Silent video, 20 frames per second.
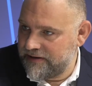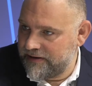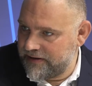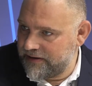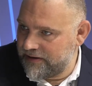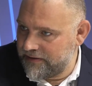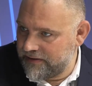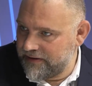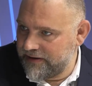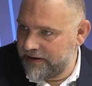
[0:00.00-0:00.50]

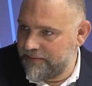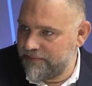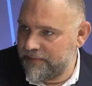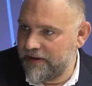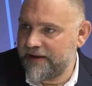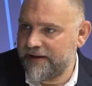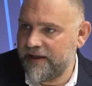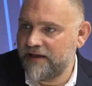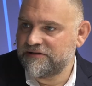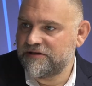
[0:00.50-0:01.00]
gas
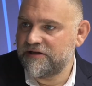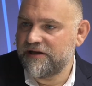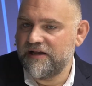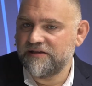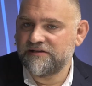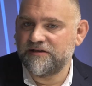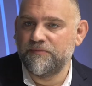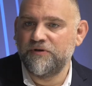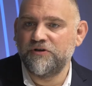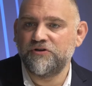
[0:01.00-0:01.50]

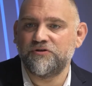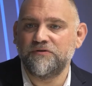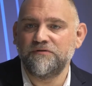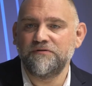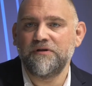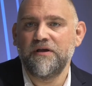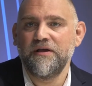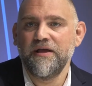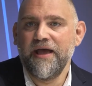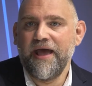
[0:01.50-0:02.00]
emission.
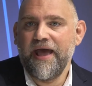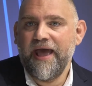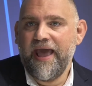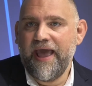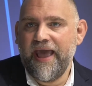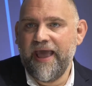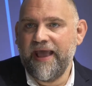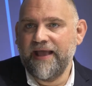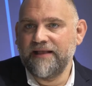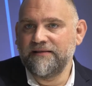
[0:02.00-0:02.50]

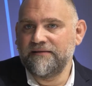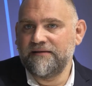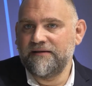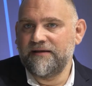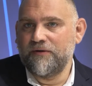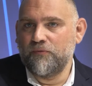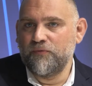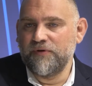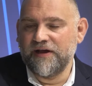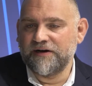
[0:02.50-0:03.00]
And
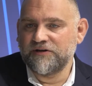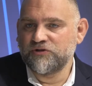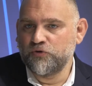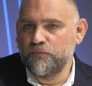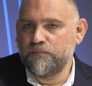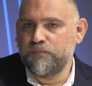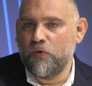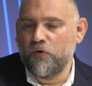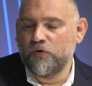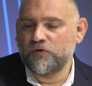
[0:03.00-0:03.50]
we are
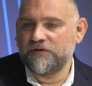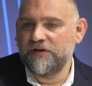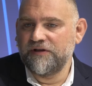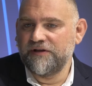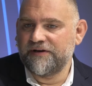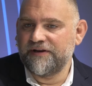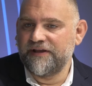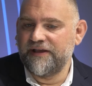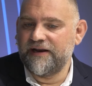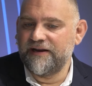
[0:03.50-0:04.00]
supporting
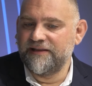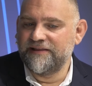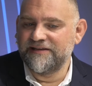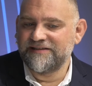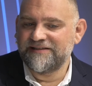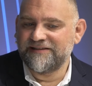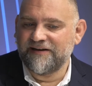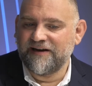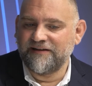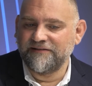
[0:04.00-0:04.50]
really the
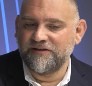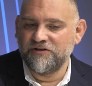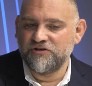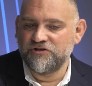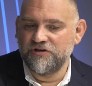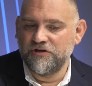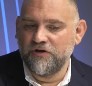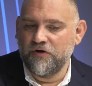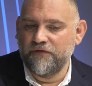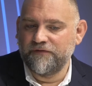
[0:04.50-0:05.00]

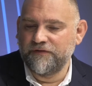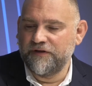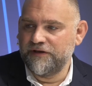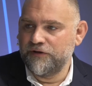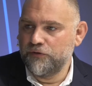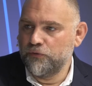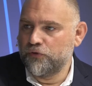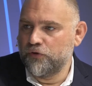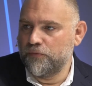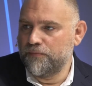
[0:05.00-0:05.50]
strategy of the
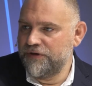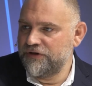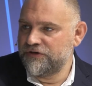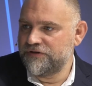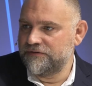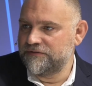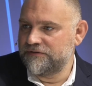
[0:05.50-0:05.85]
EU Commission